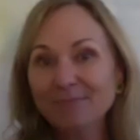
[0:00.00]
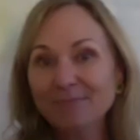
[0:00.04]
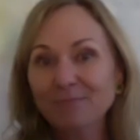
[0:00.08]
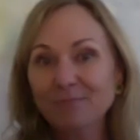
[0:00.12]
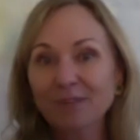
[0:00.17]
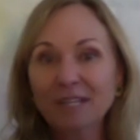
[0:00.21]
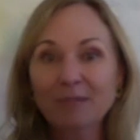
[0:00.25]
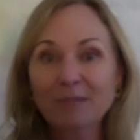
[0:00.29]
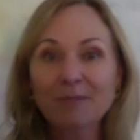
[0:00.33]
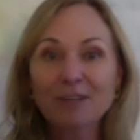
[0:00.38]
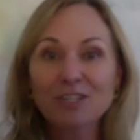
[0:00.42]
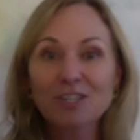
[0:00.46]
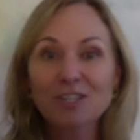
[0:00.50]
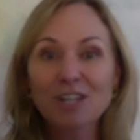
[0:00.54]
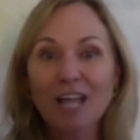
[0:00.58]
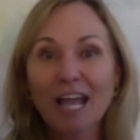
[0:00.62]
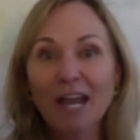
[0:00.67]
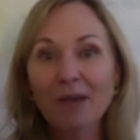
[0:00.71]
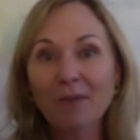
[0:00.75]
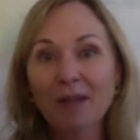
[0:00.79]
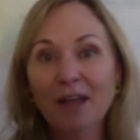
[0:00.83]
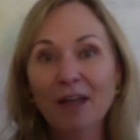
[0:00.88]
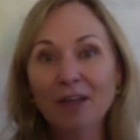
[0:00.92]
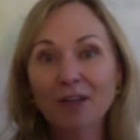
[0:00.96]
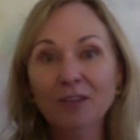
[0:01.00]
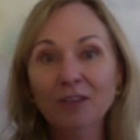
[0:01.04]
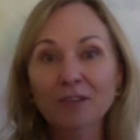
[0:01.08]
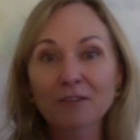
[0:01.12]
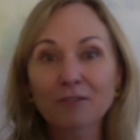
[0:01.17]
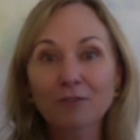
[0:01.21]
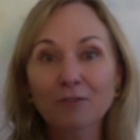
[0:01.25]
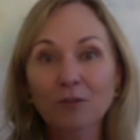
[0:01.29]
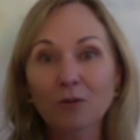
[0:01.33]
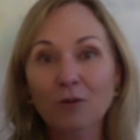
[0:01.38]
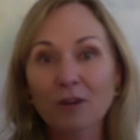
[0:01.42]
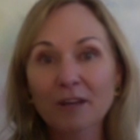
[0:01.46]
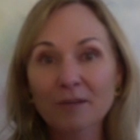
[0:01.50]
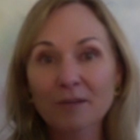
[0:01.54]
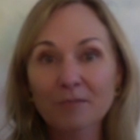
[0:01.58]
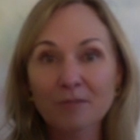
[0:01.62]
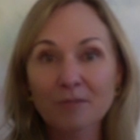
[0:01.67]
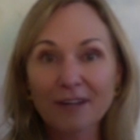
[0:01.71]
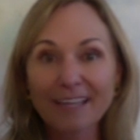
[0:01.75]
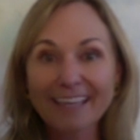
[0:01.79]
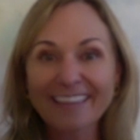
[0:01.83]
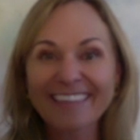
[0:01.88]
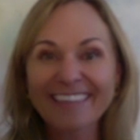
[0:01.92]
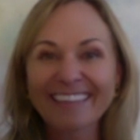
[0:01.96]
pretty much lie around on the floor and
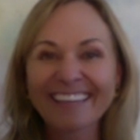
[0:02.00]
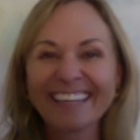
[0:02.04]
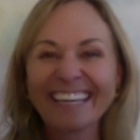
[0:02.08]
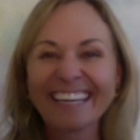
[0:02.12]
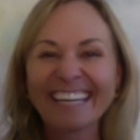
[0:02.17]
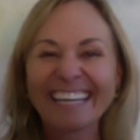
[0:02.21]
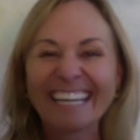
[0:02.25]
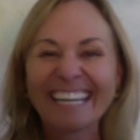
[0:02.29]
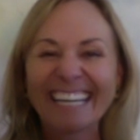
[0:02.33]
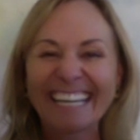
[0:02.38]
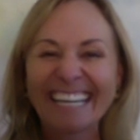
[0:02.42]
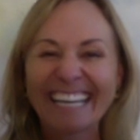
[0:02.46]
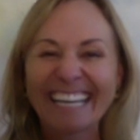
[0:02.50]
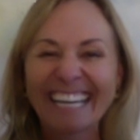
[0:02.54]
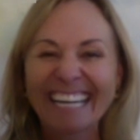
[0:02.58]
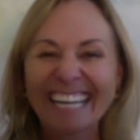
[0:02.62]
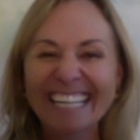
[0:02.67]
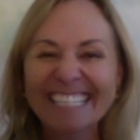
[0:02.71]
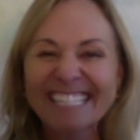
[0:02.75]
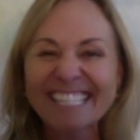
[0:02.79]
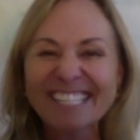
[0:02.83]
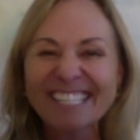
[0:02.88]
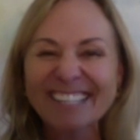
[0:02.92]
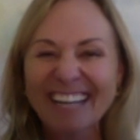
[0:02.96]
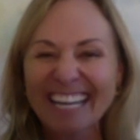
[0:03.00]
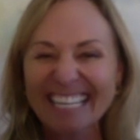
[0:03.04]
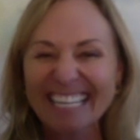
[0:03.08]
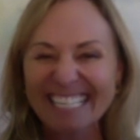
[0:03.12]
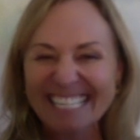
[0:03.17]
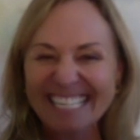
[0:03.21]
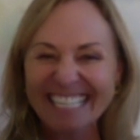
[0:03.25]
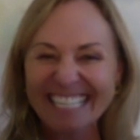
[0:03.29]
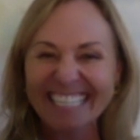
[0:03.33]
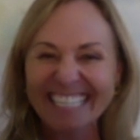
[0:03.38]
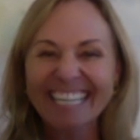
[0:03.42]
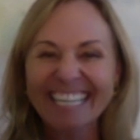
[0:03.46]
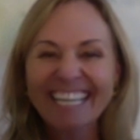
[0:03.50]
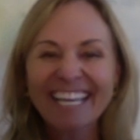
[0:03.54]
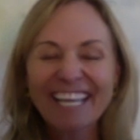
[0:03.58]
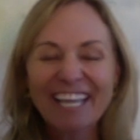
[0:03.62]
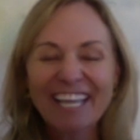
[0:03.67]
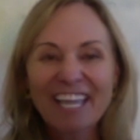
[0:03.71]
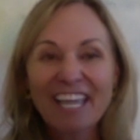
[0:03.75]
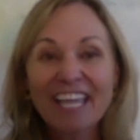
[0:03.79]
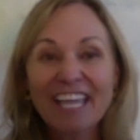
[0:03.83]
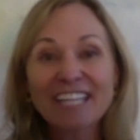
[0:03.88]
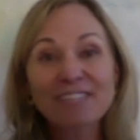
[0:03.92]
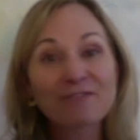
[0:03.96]
breathe and stretch.
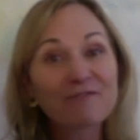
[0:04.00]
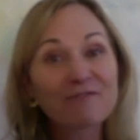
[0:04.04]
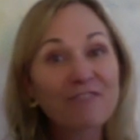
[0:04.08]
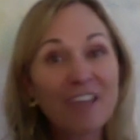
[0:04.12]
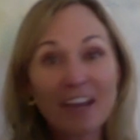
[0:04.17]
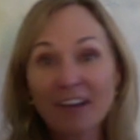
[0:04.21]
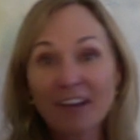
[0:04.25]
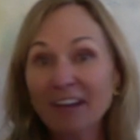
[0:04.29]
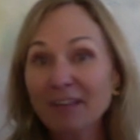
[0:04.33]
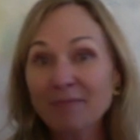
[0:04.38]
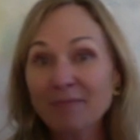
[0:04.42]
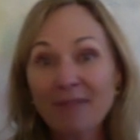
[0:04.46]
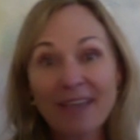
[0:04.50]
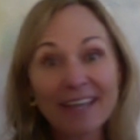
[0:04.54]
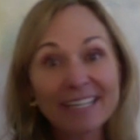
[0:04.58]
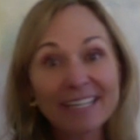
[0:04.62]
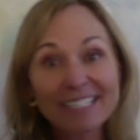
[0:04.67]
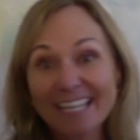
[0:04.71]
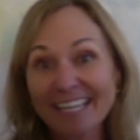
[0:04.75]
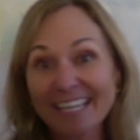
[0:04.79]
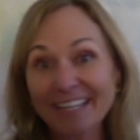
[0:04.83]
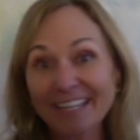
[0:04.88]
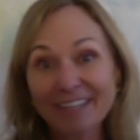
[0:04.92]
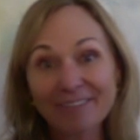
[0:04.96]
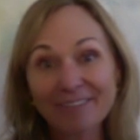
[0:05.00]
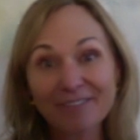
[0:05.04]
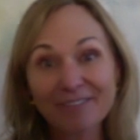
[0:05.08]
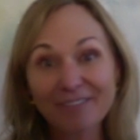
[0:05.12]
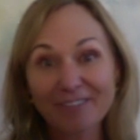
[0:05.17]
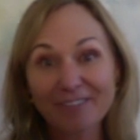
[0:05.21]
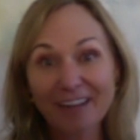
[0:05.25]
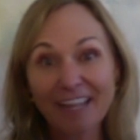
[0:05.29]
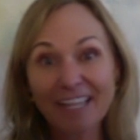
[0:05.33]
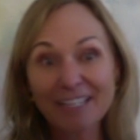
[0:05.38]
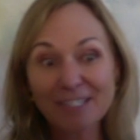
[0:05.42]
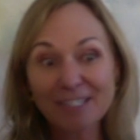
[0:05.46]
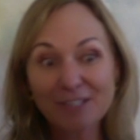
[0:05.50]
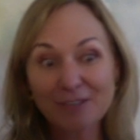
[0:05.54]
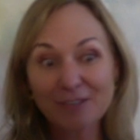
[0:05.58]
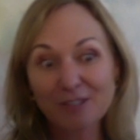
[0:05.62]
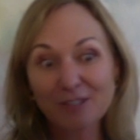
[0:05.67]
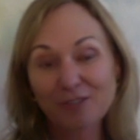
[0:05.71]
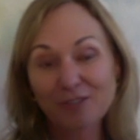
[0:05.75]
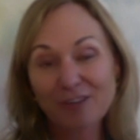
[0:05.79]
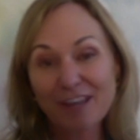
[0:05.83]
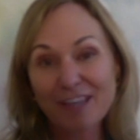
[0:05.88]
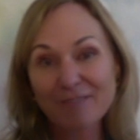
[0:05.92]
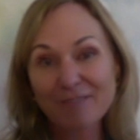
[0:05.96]
It's very meditative, right? So it's
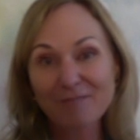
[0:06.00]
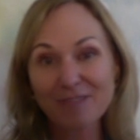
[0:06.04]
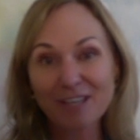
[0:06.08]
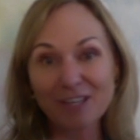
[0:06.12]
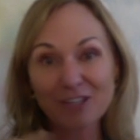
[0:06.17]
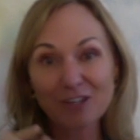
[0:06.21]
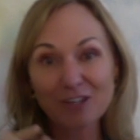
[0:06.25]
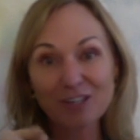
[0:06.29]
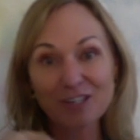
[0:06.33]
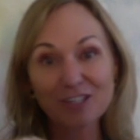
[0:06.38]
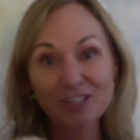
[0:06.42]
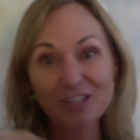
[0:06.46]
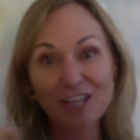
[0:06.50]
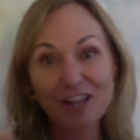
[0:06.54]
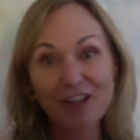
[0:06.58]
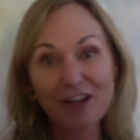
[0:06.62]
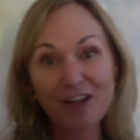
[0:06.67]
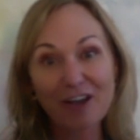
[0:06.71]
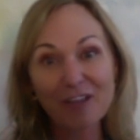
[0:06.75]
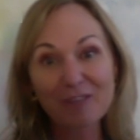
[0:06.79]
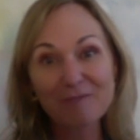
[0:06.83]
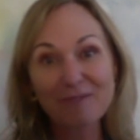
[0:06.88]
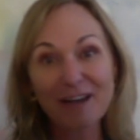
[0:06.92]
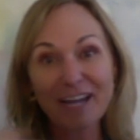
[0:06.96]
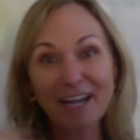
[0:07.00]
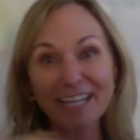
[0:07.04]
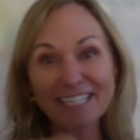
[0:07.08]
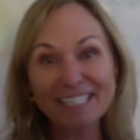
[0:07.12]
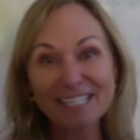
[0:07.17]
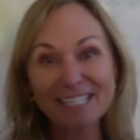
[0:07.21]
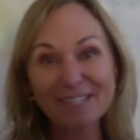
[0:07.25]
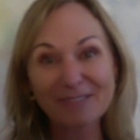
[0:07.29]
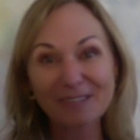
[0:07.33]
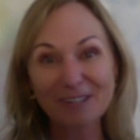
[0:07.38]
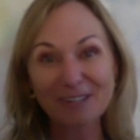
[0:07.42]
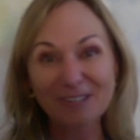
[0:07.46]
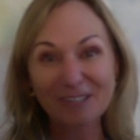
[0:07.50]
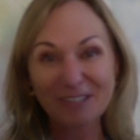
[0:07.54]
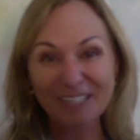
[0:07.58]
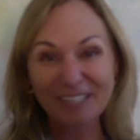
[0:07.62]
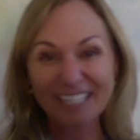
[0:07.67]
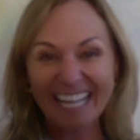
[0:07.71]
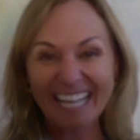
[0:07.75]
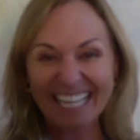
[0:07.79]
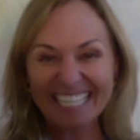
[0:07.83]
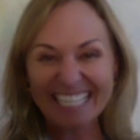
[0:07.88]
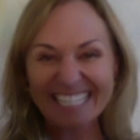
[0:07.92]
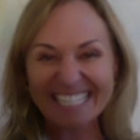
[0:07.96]
great because you can check all the boxes when you do a
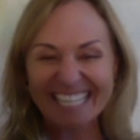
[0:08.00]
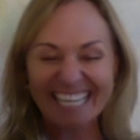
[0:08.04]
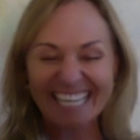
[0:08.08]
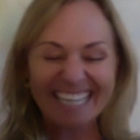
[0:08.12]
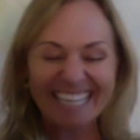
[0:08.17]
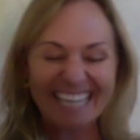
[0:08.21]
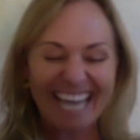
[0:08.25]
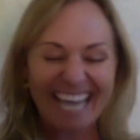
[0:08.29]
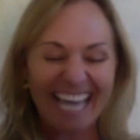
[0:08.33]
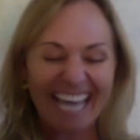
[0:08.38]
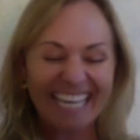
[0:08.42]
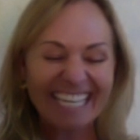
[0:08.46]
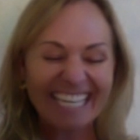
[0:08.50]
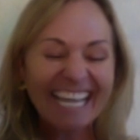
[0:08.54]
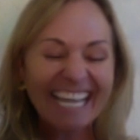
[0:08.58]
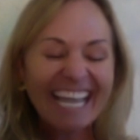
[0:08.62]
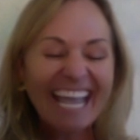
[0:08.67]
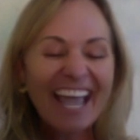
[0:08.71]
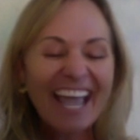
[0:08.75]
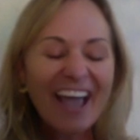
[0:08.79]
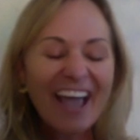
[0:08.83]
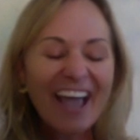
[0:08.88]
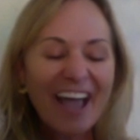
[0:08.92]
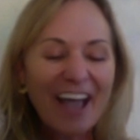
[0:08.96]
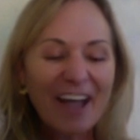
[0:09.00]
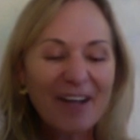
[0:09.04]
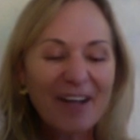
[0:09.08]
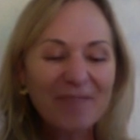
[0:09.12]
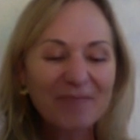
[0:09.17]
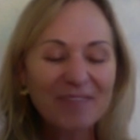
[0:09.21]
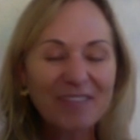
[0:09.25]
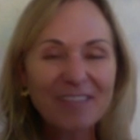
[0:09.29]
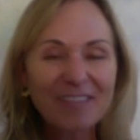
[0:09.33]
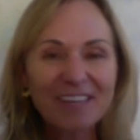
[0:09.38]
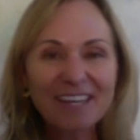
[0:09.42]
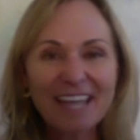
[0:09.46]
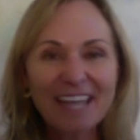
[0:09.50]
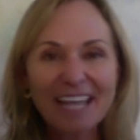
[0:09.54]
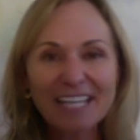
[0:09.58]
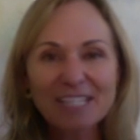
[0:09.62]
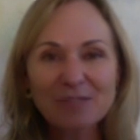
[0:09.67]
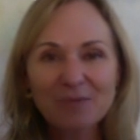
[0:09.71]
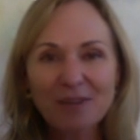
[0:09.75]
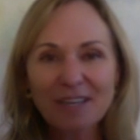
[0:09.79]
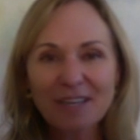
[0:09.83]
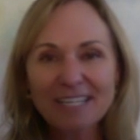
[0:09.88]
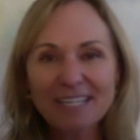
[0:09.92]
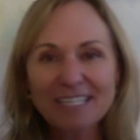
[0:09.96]
class like that. The
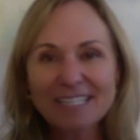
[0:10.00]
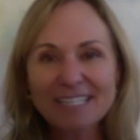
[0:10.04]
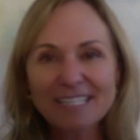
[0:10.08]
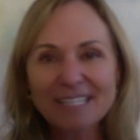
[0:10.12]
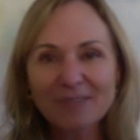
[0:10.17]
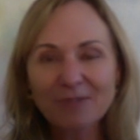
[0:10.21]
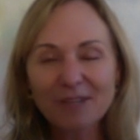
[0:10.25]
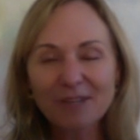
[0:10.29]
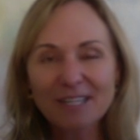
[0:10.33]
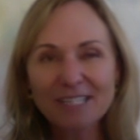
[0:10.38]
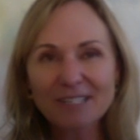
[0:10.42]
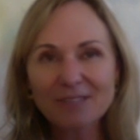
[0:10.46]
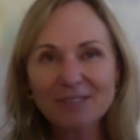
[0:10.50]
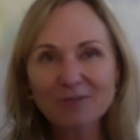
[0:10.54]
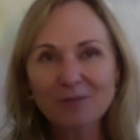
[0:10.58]
next one is we